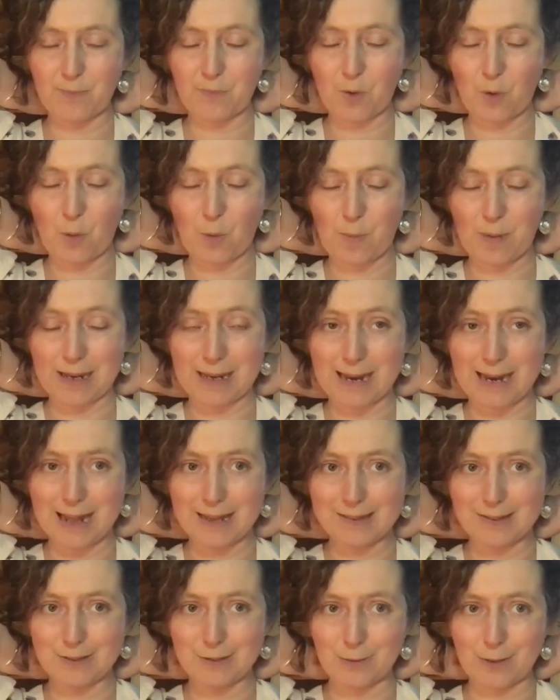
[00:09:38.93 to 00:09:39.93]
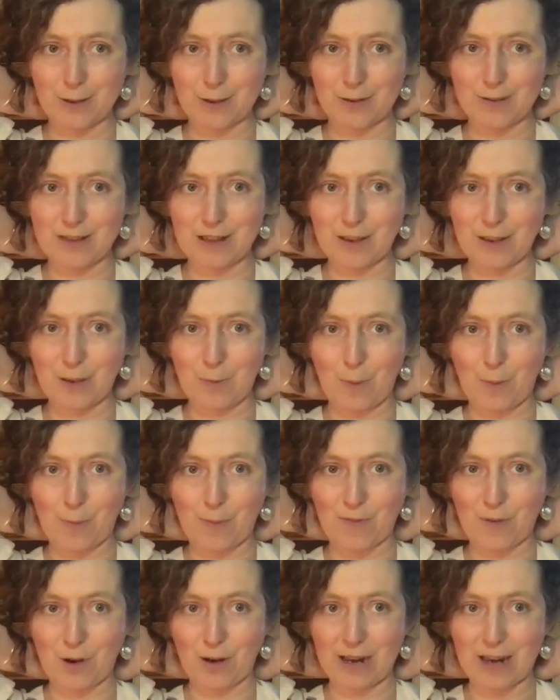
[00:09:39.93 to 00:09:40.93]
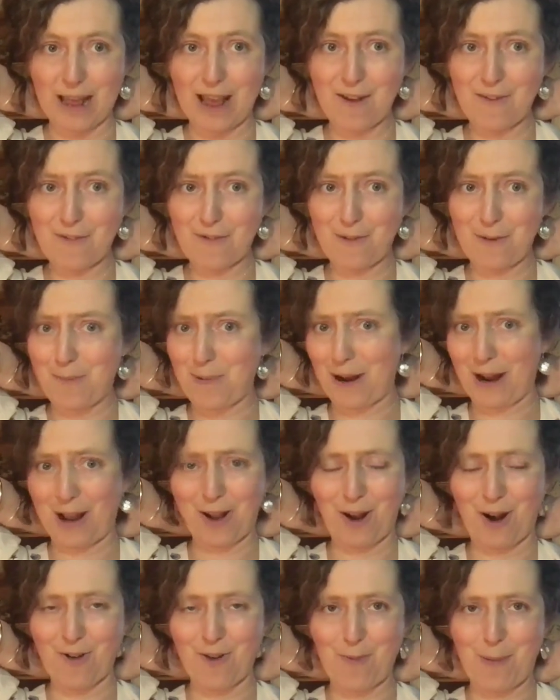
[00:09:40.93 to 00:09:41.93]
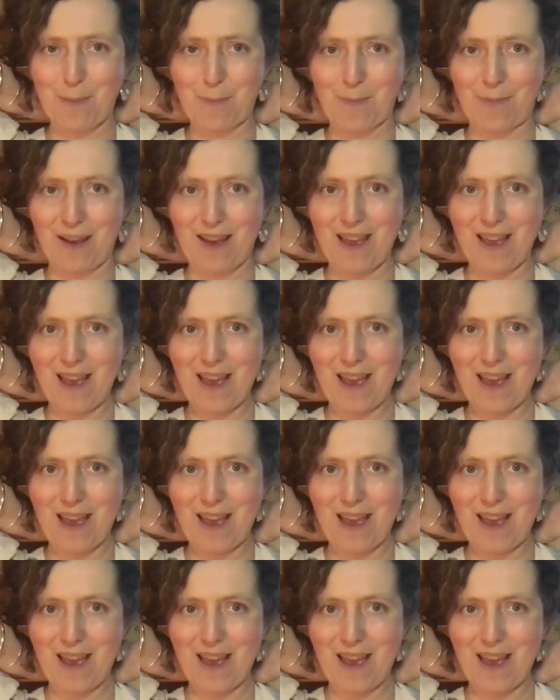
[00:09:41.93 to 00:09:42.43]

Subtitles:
got my list so I could tell you what we've got left, but I can't remember.